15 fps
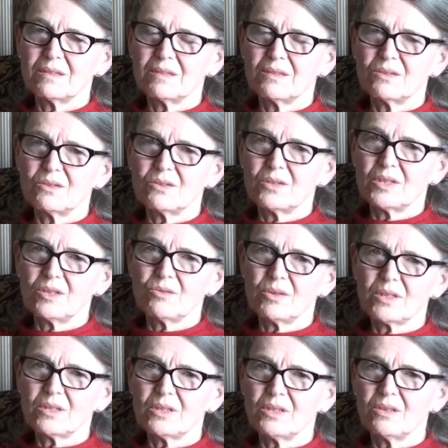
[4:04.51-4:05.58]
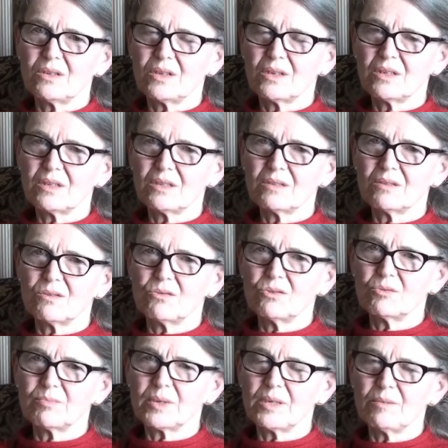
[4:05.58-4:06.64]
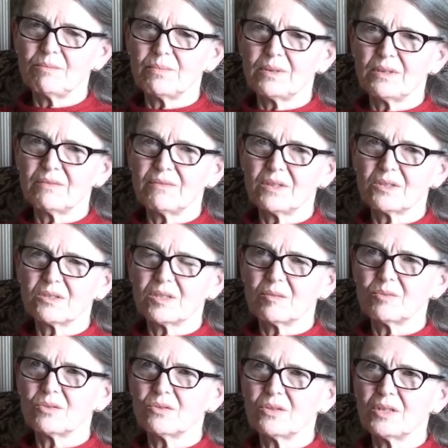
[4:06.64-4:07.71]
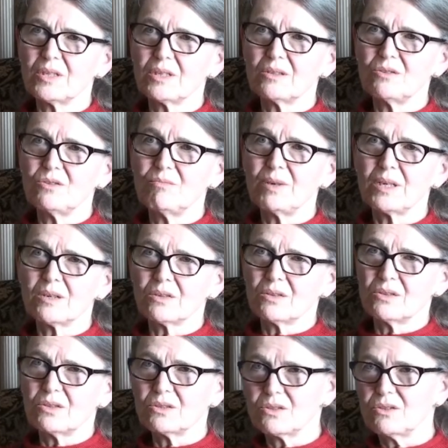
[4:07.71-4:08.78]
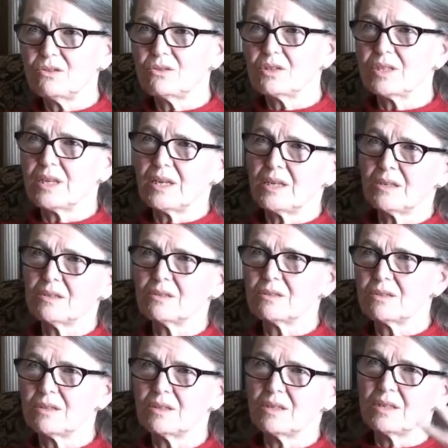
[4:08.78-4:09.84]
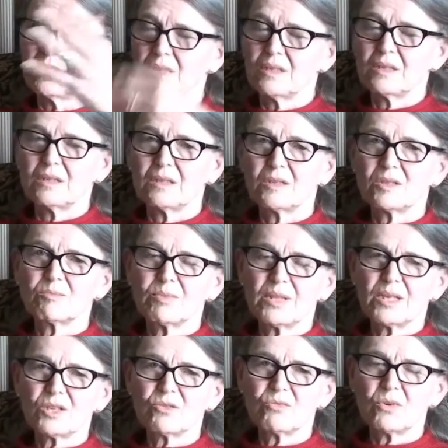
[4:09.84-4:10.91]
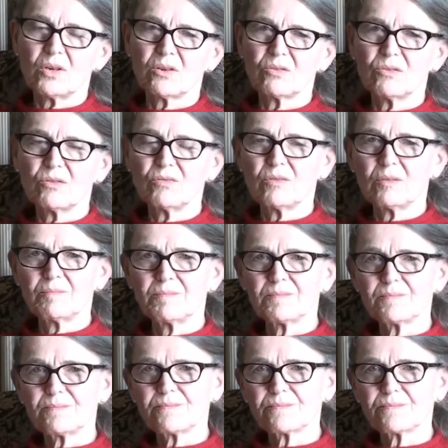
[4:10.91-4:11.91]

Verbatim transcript: you know, they quickly got a hose pipe uh, fixed up so they could do better than just using hands uh-huh. to splash water over him.